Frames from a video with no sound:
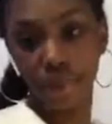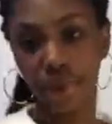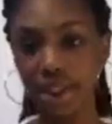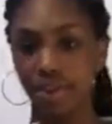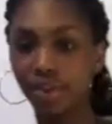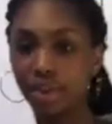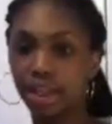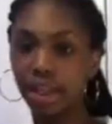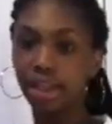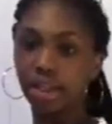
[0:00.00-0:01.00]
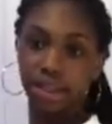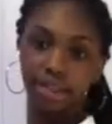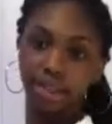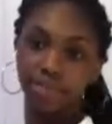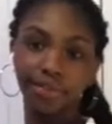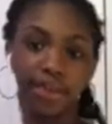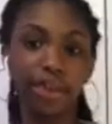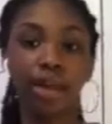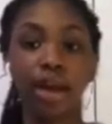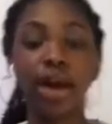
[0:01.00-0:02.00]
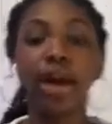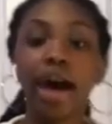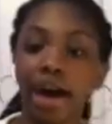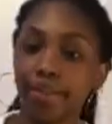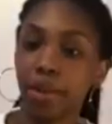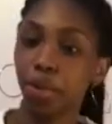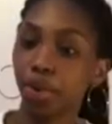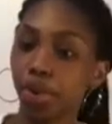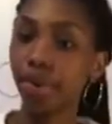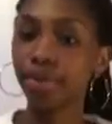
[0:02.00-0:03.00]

actually really liking this outfit. Outfit number three.